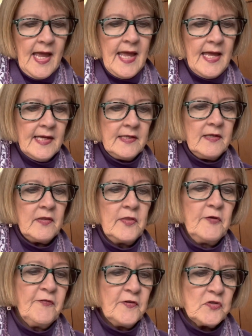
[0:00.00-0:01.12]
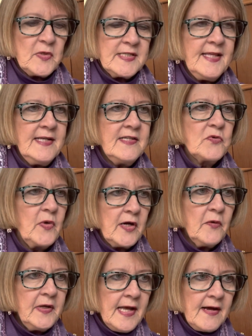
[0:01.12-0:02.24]
And the first question then is, where are
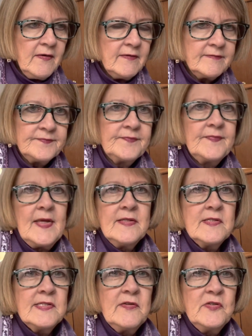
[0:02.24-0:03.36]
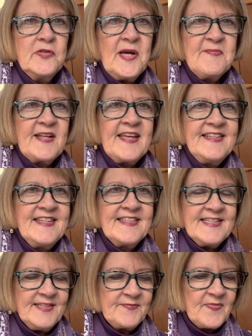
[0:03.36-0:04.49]
we now? That doesn't sound too complicated, does
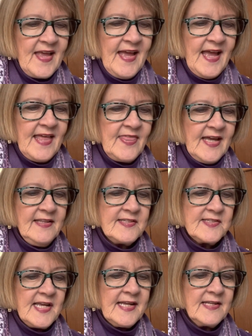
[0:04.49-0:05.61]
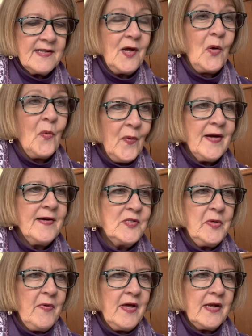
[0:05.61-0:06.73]
it? Then second, where do we
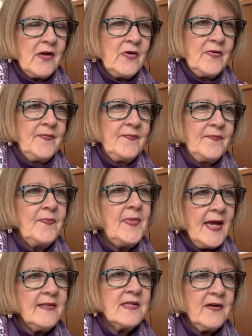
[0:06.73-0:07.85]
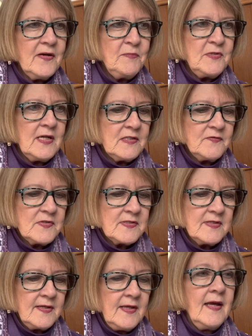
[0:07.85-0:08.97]
want to go? That's our objectives.
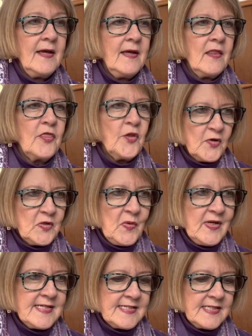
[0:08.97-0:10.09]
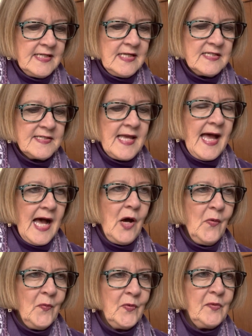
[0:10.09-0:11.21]
Third question is,
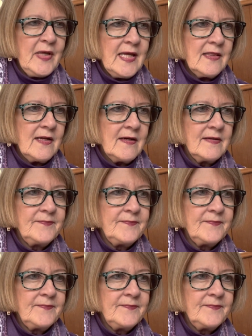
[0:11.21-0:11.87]
how will we get there?